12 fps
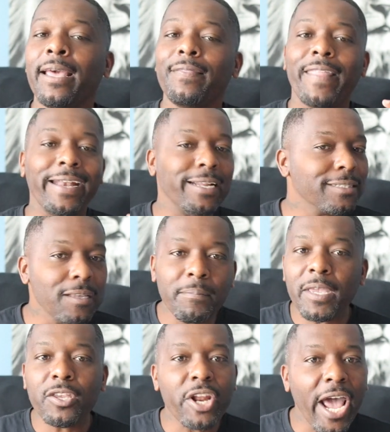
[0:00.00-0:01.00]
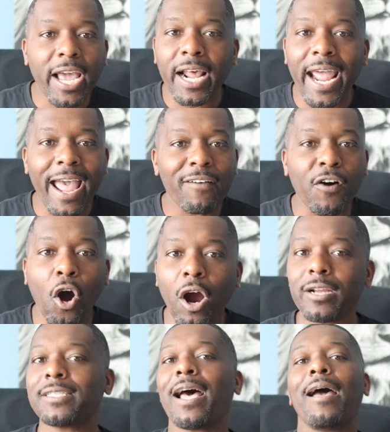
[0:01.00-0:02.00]
That doesn't mean you're not going to have
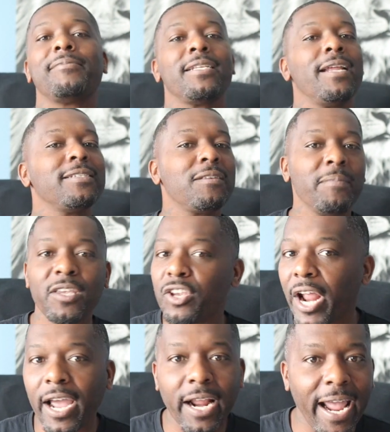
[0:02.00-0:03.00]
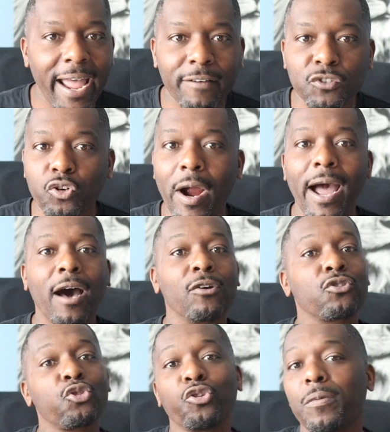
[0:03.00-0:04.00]
hard times. It doesn't mean you're not going to have
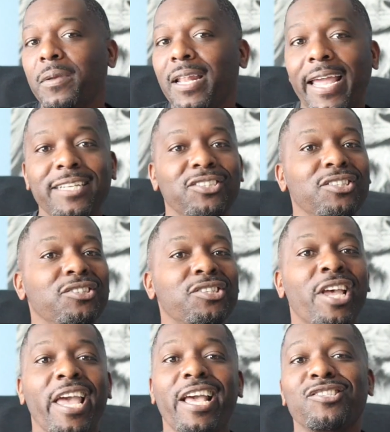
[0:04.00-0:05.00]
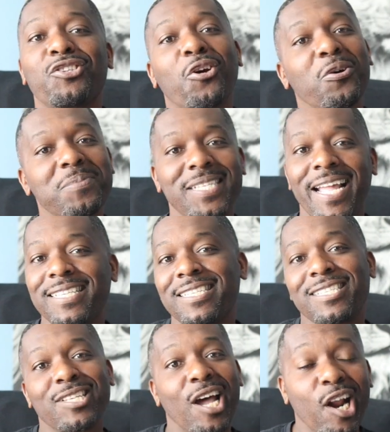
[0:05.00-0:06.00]
trials, tribulations, and circumstances
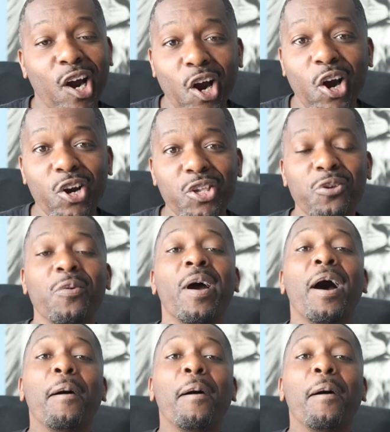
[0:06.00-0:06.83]
that's going to hurt you.